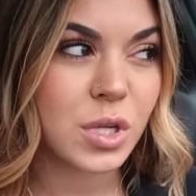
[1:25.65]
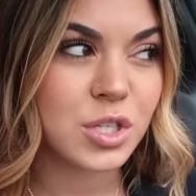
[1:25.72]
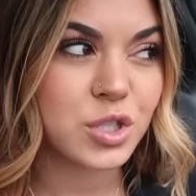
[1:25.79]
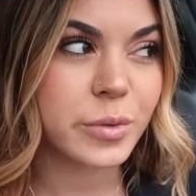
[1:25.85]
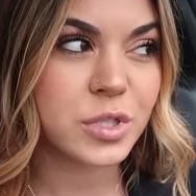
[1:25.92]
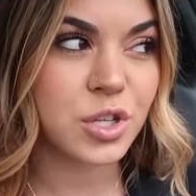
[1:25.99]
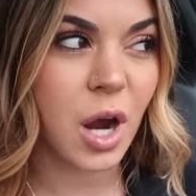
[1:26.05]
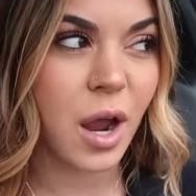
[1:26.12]

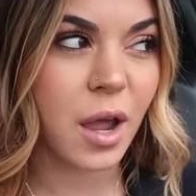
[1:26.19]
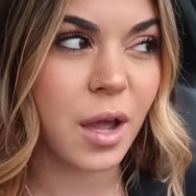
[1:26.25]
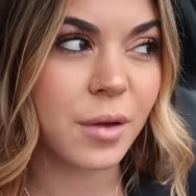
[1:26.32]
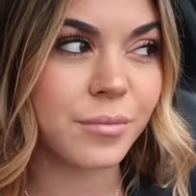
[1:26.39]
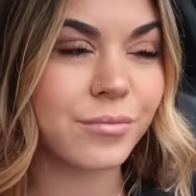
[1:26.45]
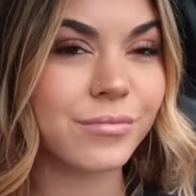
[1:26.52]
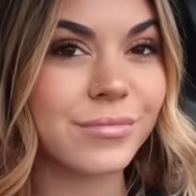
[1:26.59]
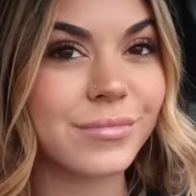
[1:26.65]
Should we try
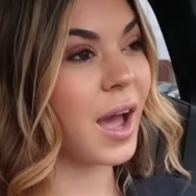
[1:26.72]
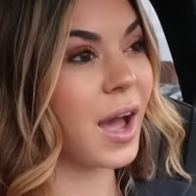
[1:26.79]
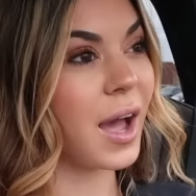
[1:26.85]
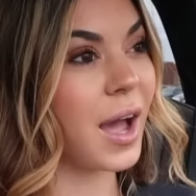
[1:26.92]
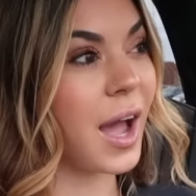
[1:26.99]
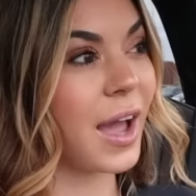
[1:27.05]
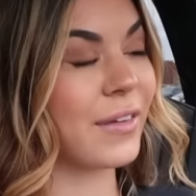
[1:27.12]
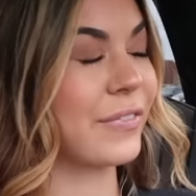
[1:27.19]
it?
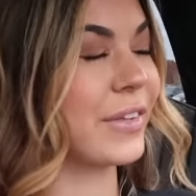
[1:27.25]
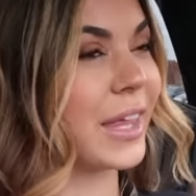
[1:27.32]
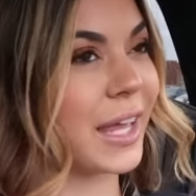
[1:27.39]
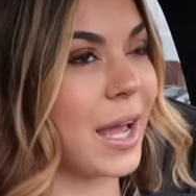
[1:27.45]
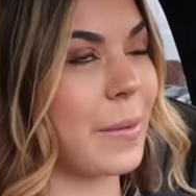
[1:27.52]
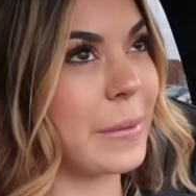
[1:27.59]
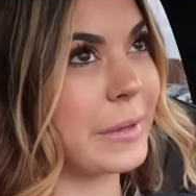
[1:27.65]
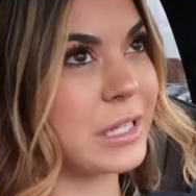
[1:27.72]
I feel
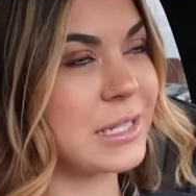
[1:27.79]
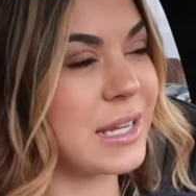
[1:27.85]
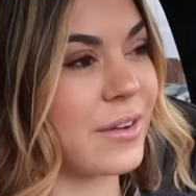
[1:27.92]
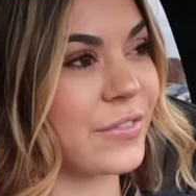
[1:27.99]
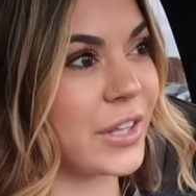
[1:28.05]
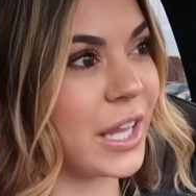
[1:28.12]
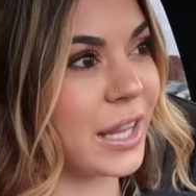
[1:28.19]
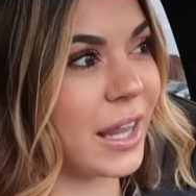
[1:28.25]
like I'm gonna
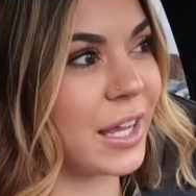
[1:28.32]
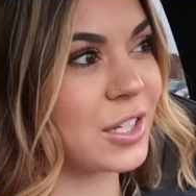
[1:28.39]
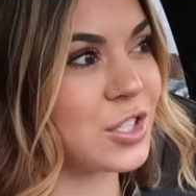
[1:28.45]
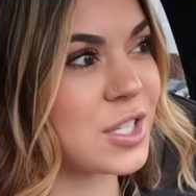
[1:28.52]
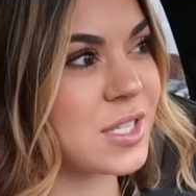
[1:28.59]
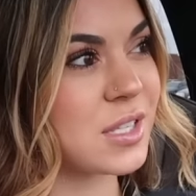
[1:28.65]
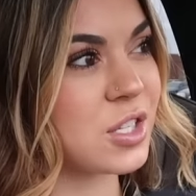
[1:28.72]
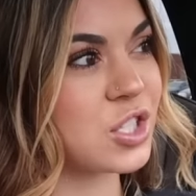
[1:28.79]
definitely like
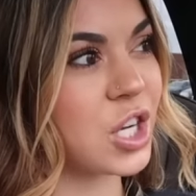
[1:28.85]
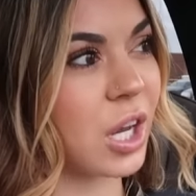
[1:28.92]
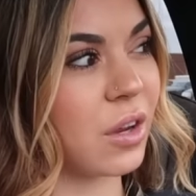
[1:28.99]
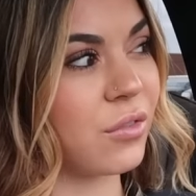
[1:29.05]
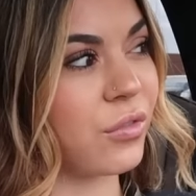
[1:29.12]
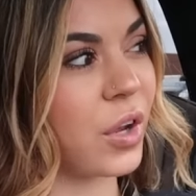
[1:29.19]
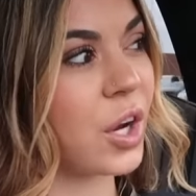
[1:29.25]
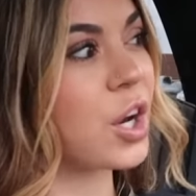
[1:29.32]
just the
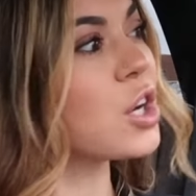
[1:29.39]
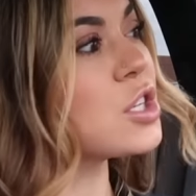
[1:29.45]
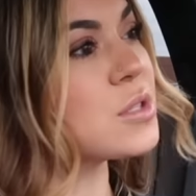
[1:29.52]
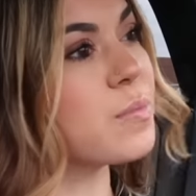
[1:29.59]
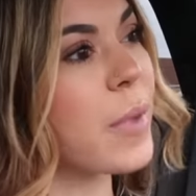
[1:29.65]
chicken fingers